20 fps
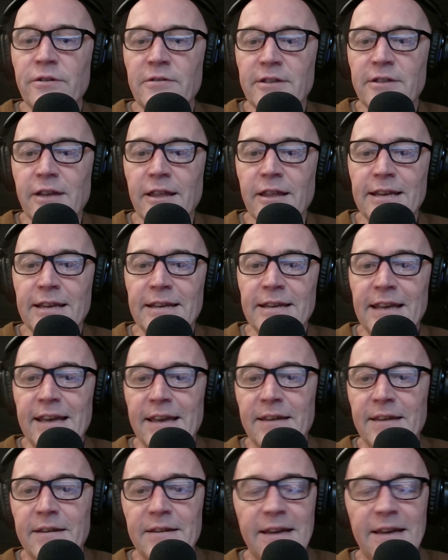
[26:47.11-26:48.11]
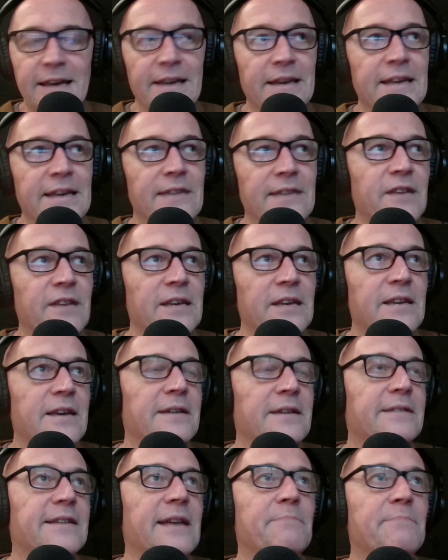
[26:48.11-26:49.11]
so they can hit EV
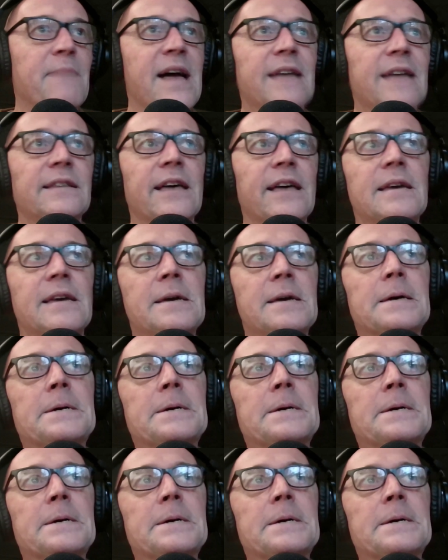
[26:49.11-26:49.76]
mandate.